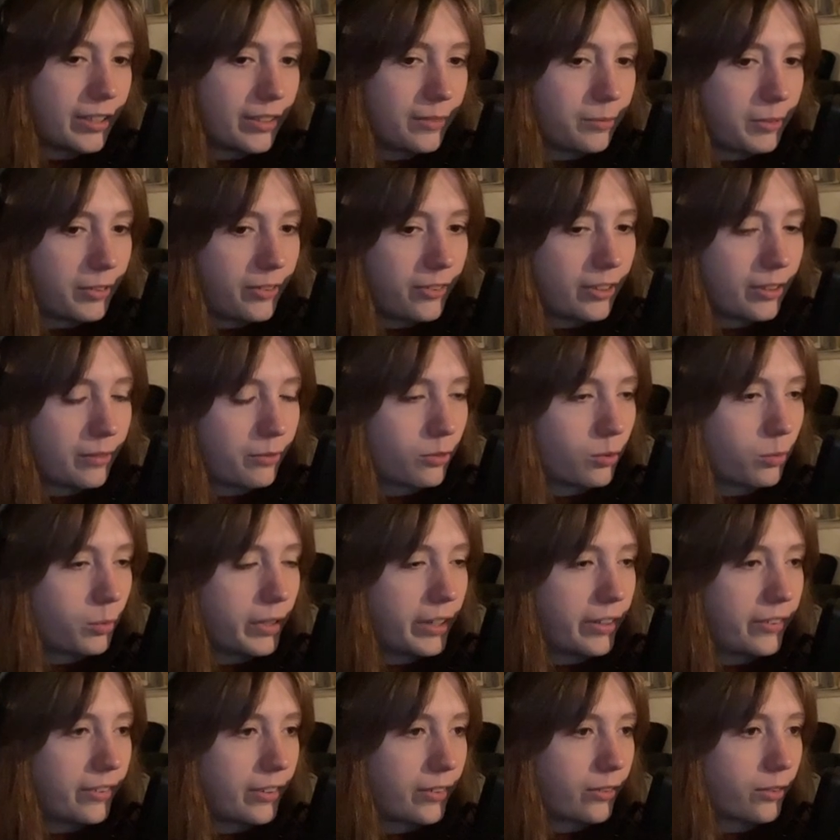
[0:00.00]
and we still have
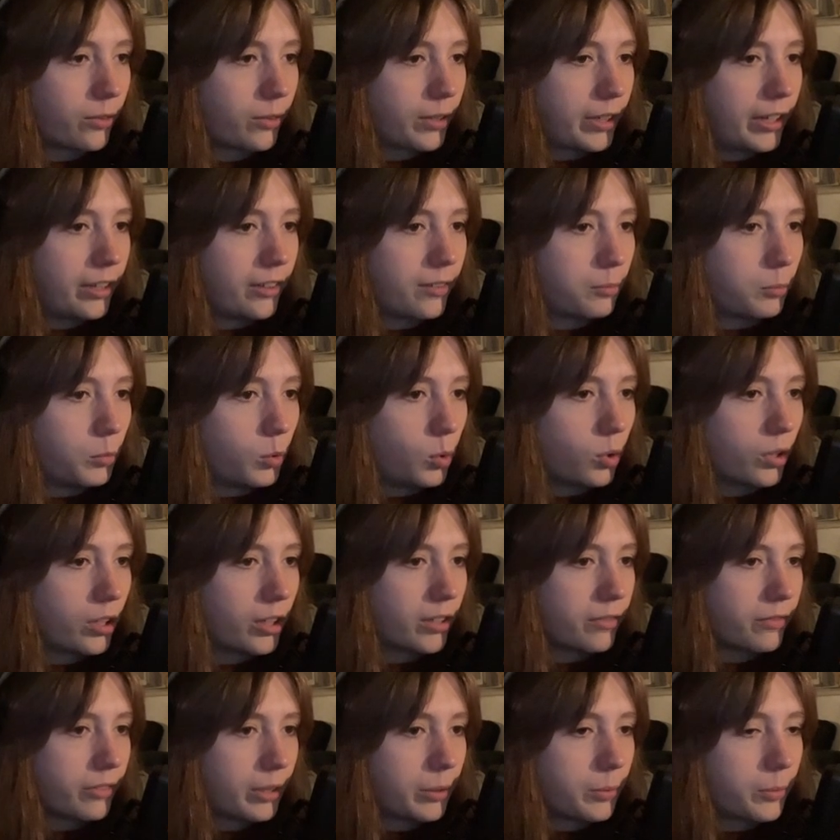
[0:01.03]
26 grand
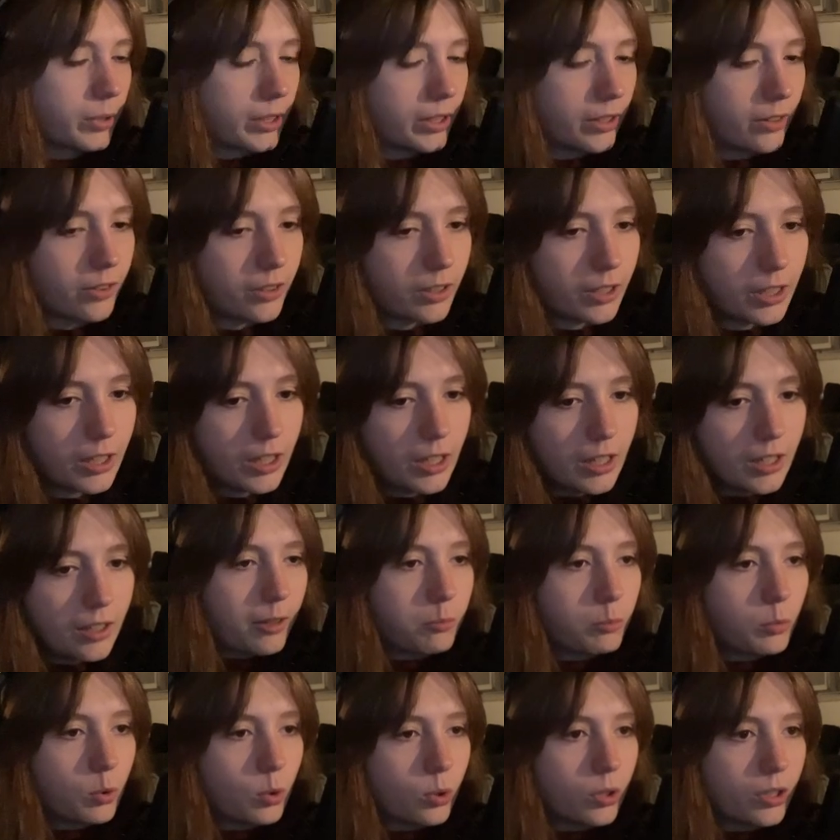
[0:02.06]
more if I wanted to
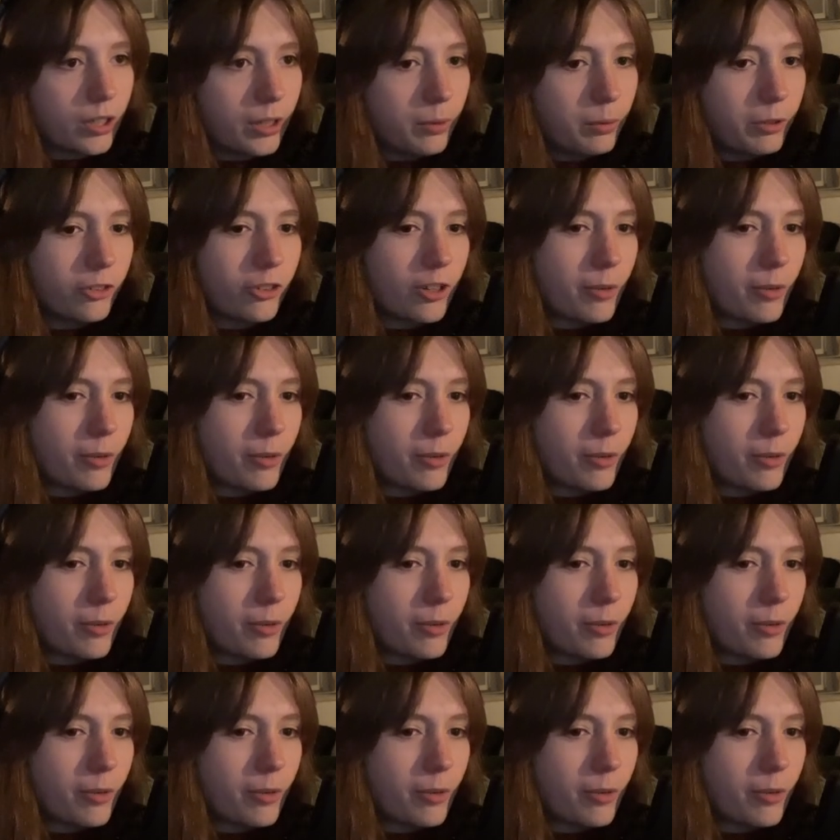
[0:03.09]
add more,